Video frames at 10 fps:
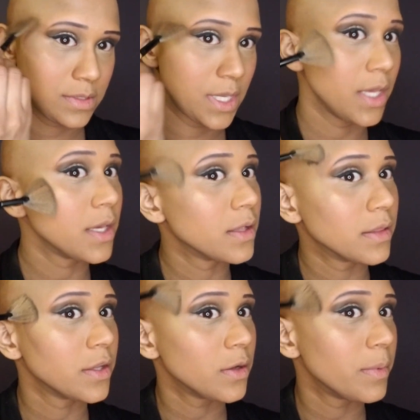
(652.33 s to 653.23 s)
Taking a
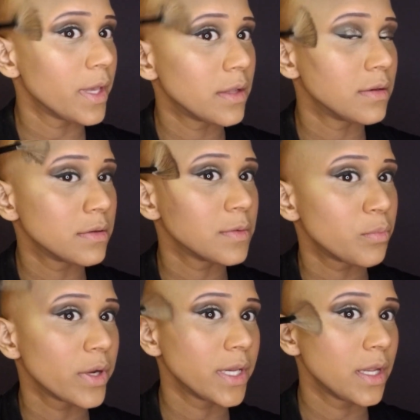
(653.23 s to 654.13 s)
little bit and just
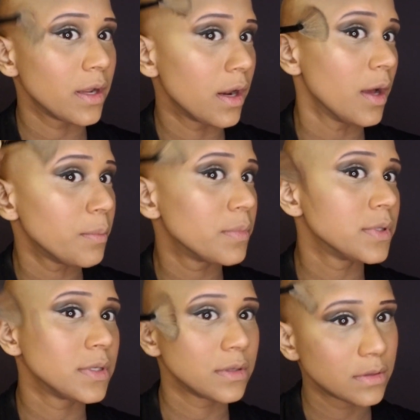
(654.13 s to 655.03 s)
bringing it up
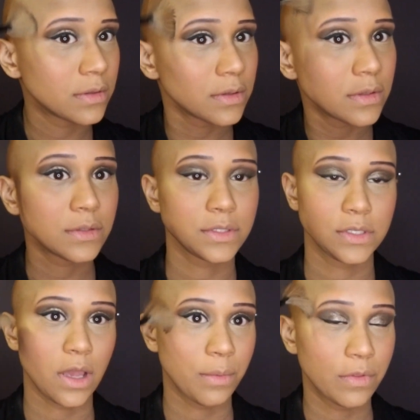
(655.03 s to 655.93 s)
to the
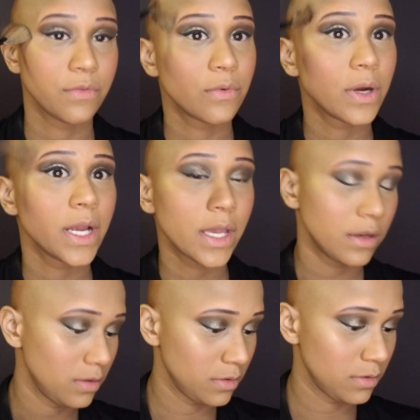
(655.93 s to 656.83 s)
top of the forehead,
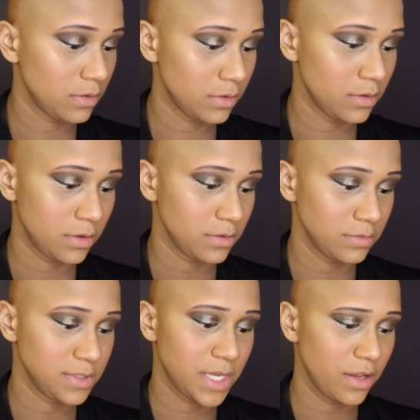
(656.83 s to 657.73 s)
or
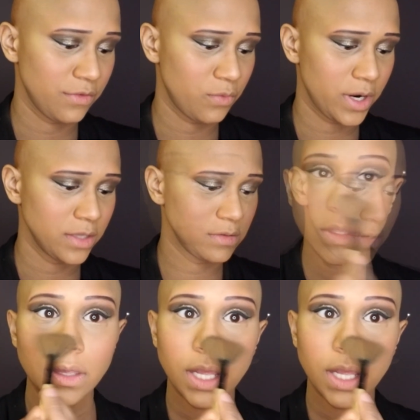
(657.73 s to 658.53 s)
side of the forehead, sorry.